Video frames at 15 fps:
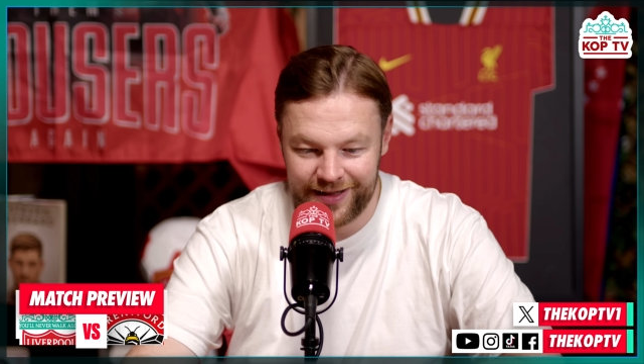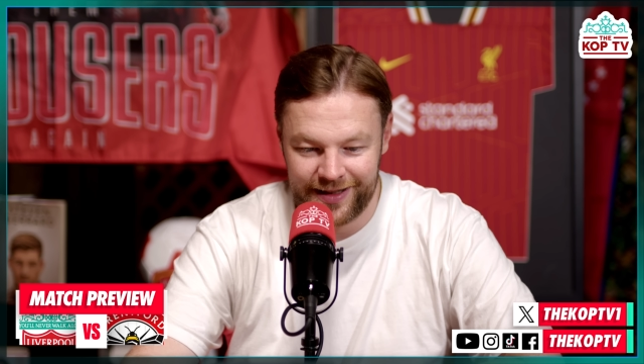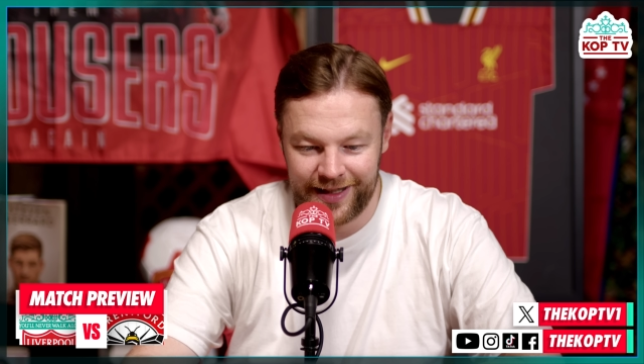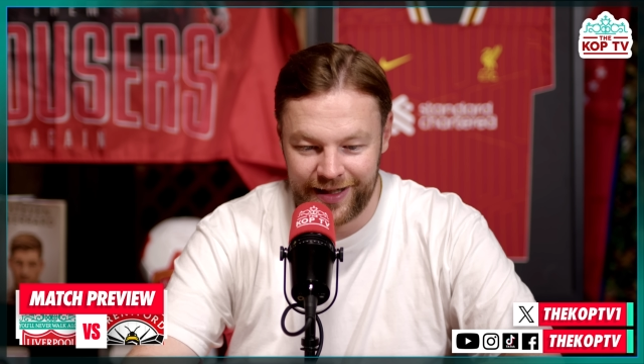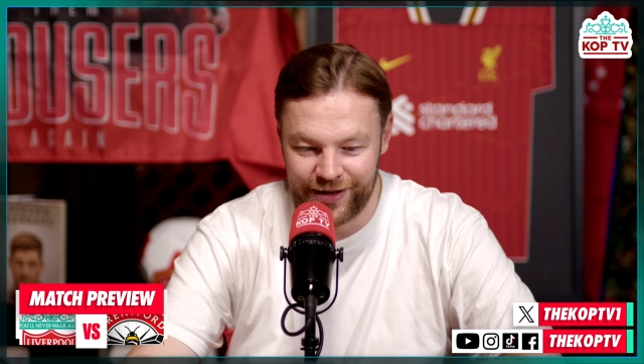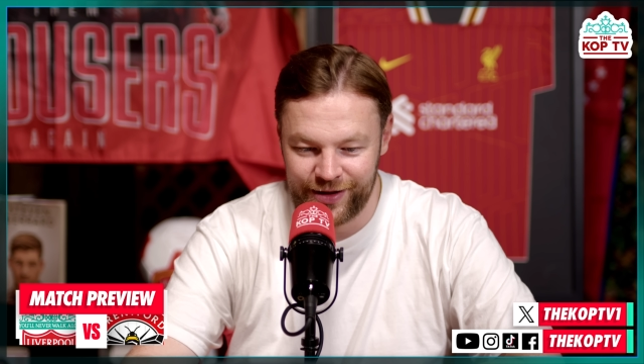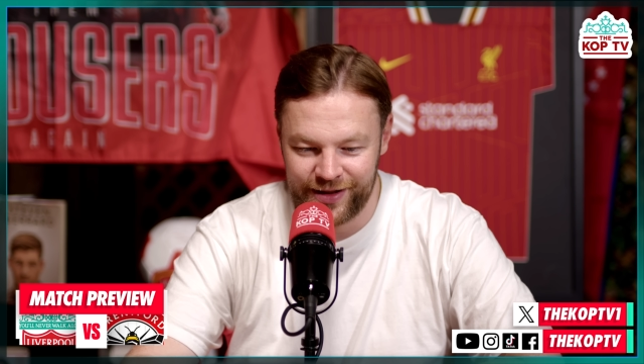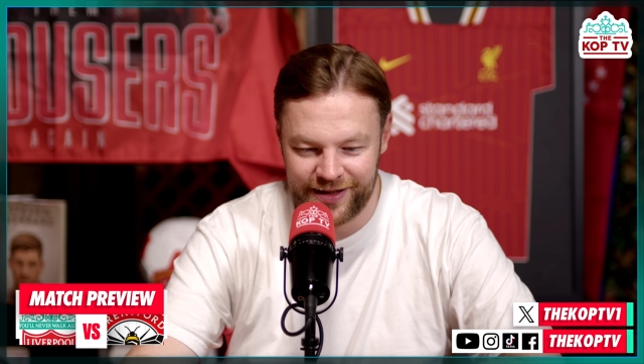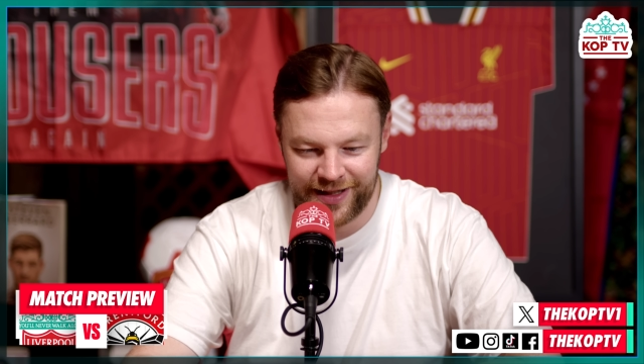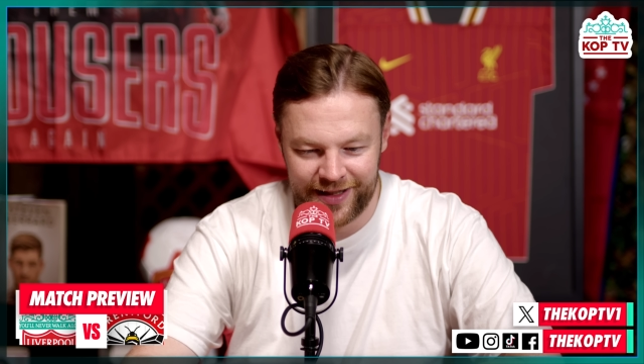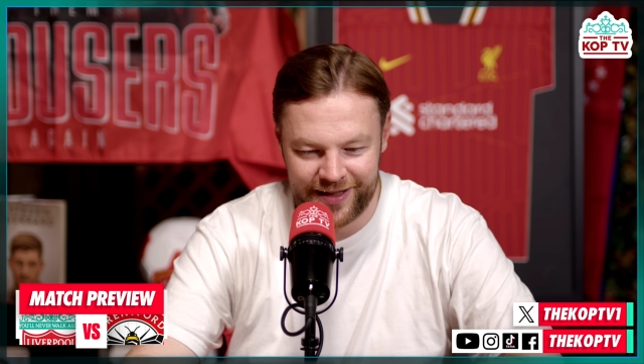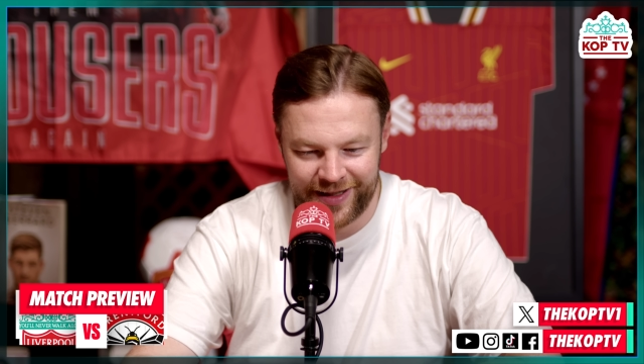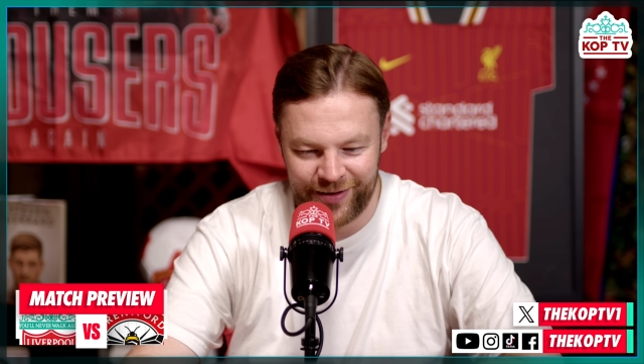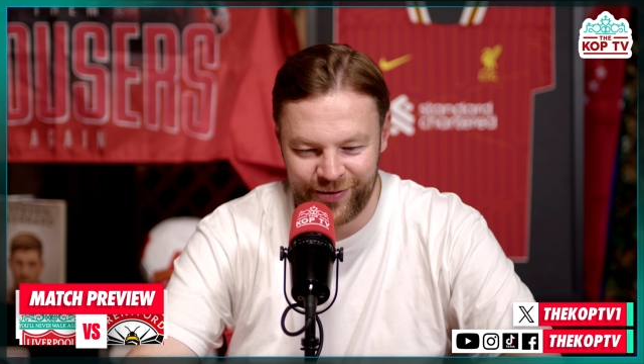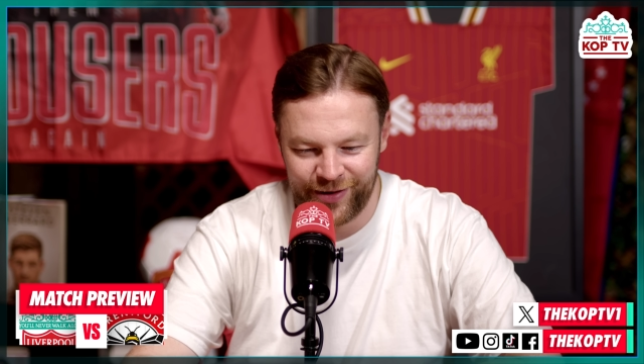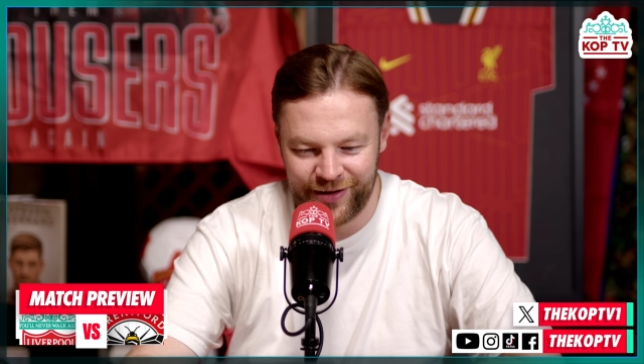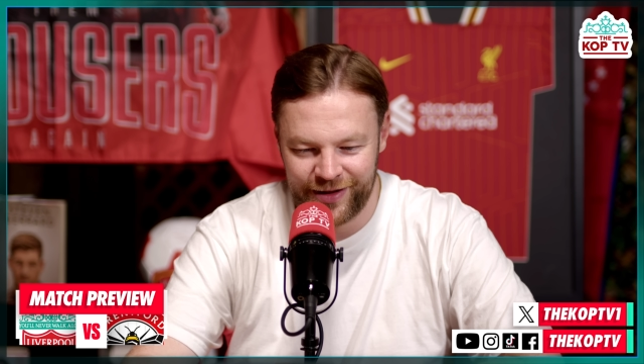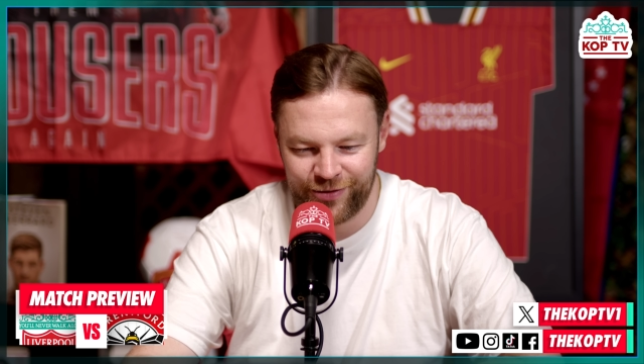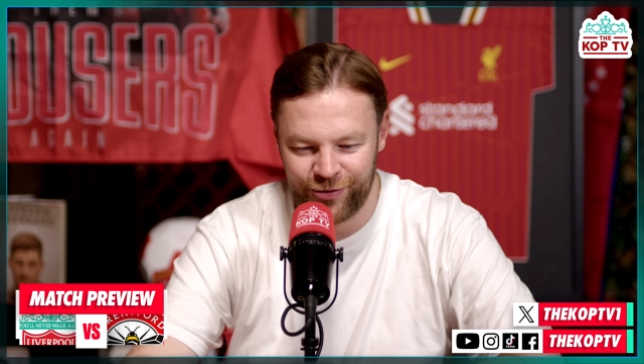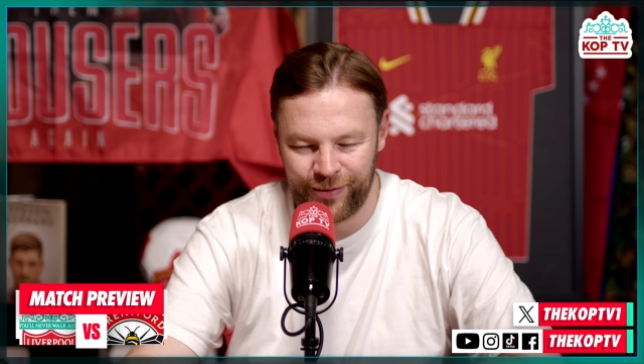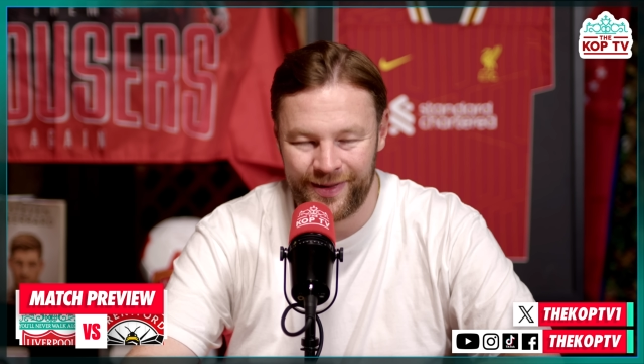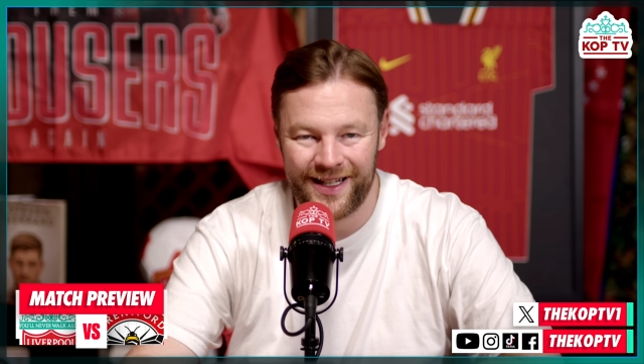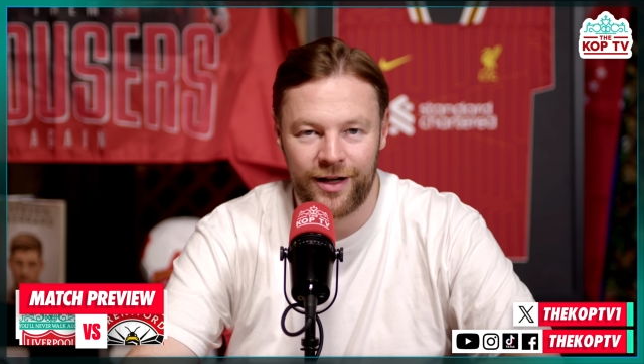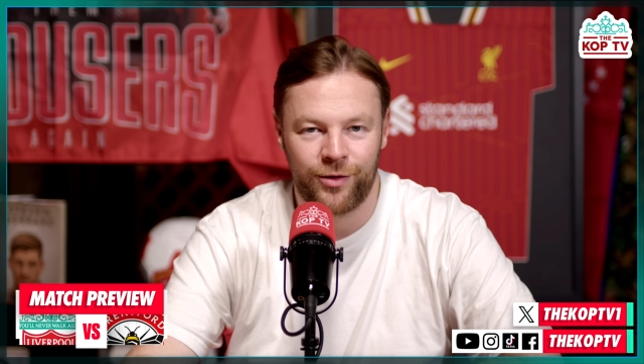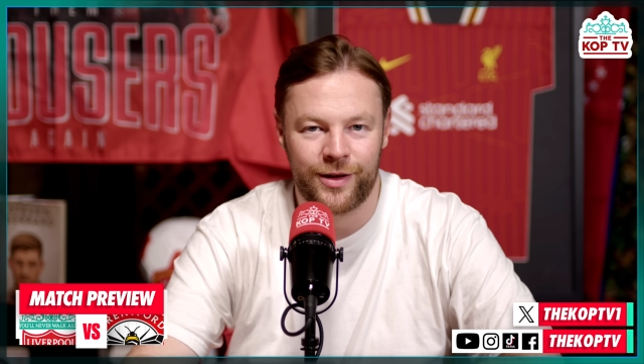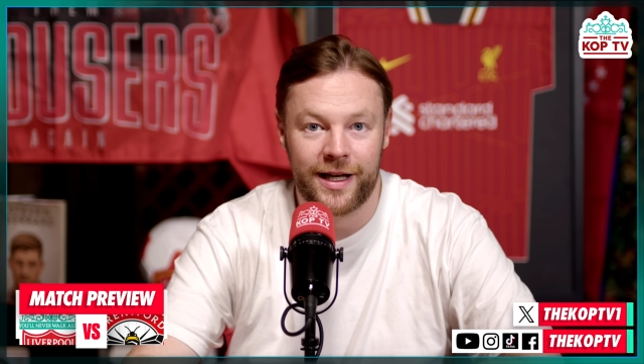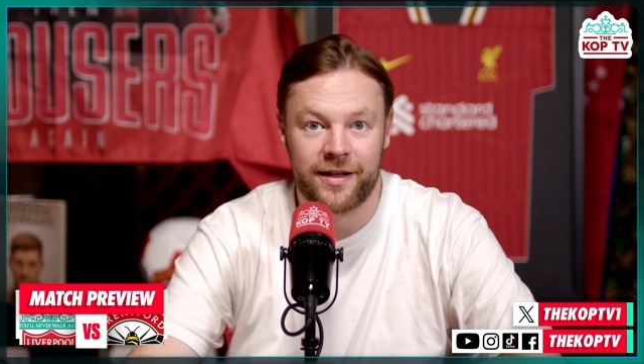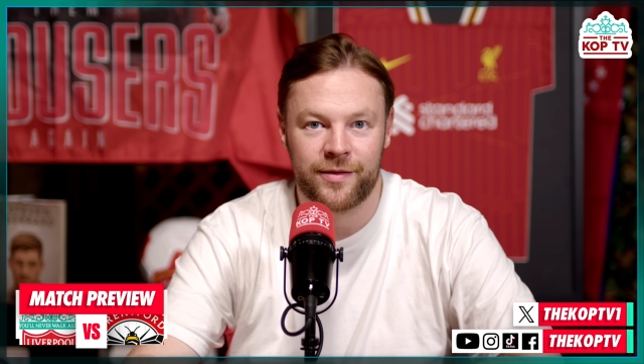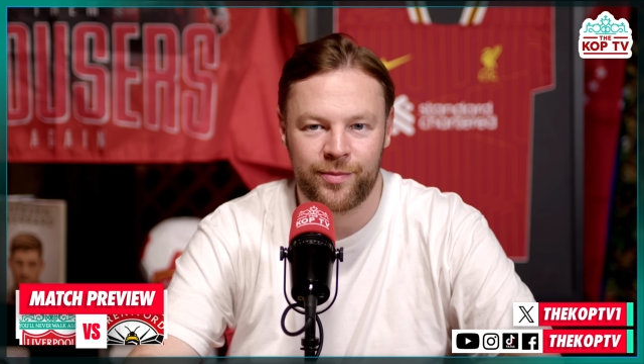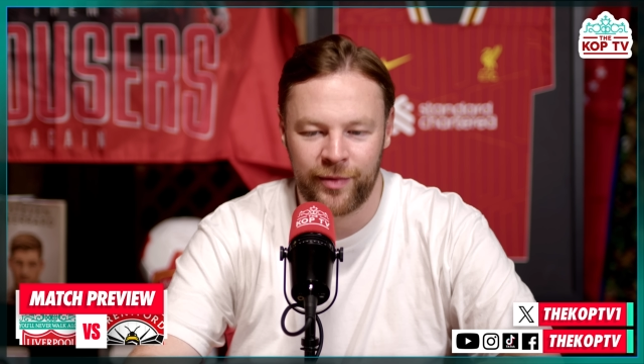he actually said that word, he dropped the old
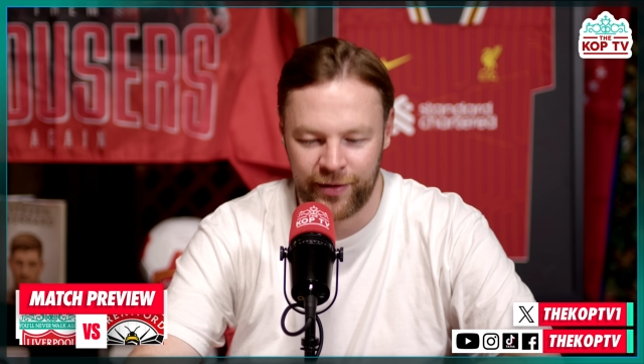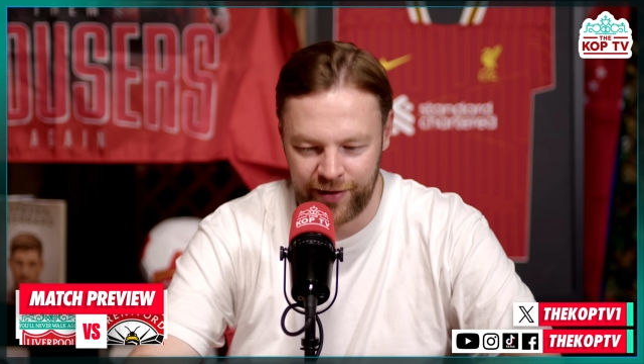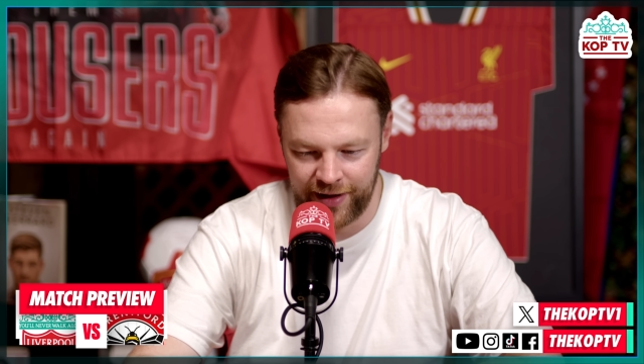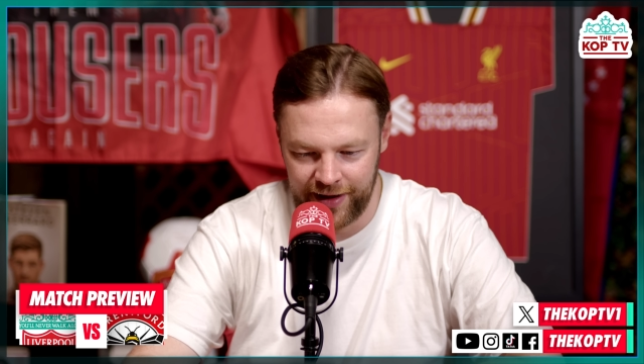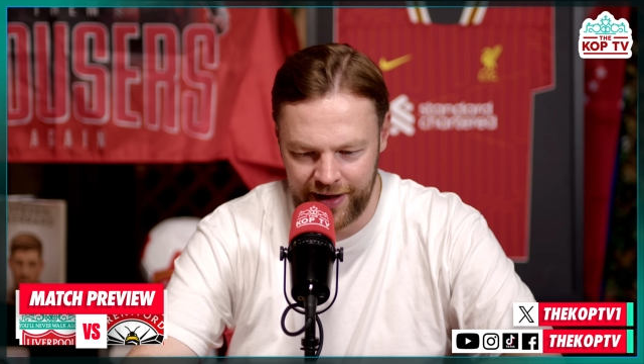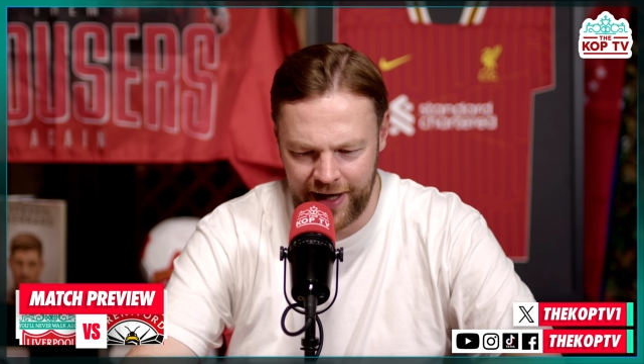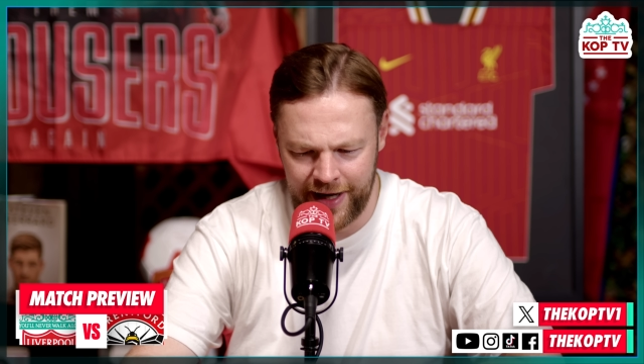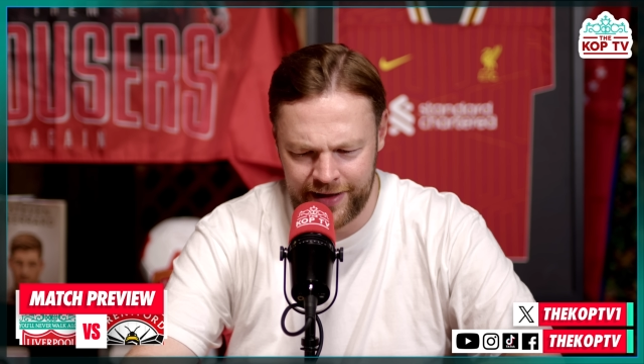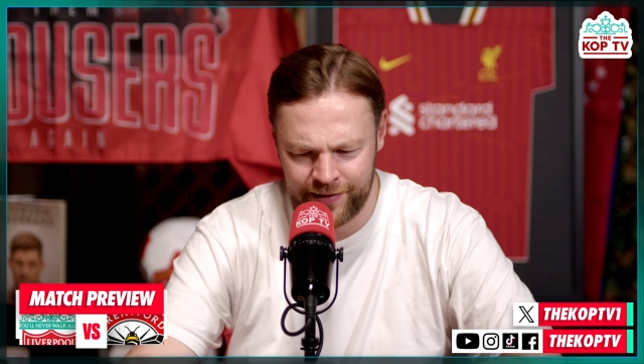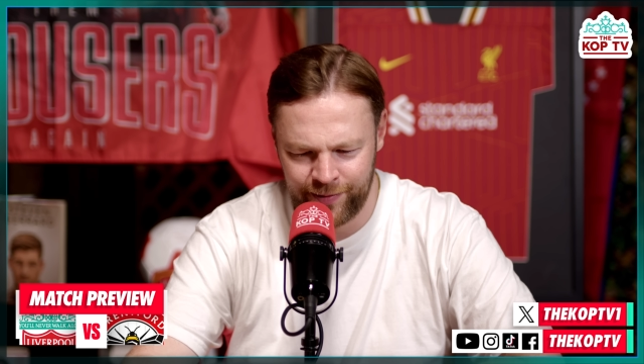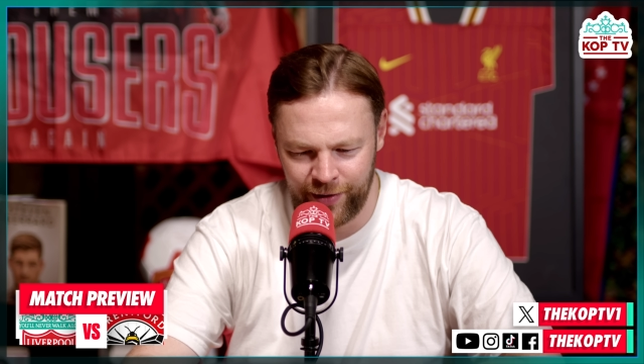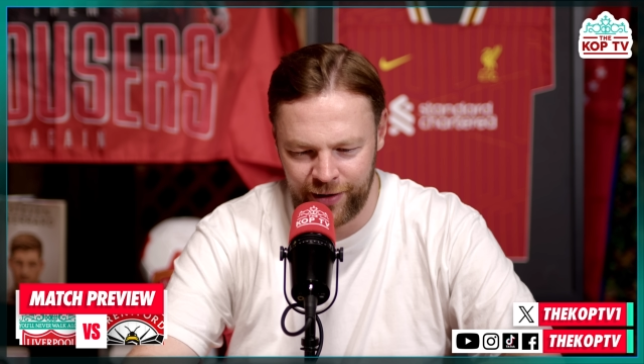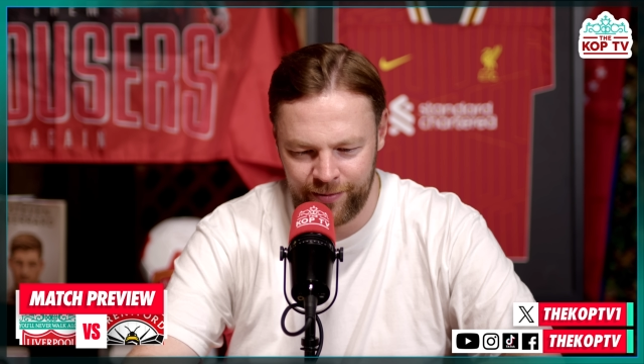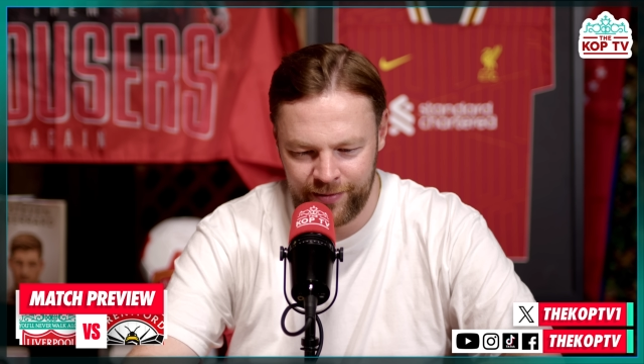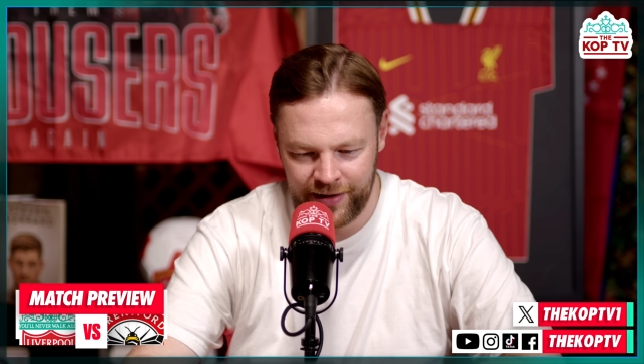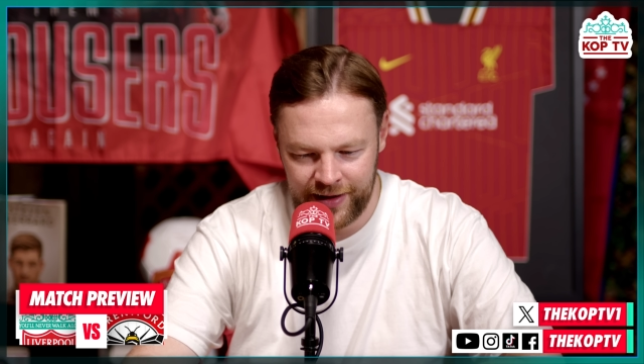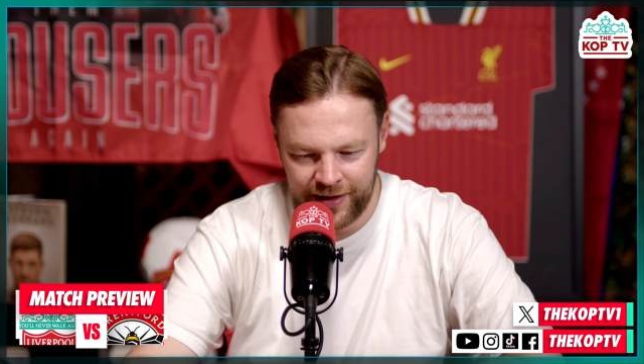S-bomb,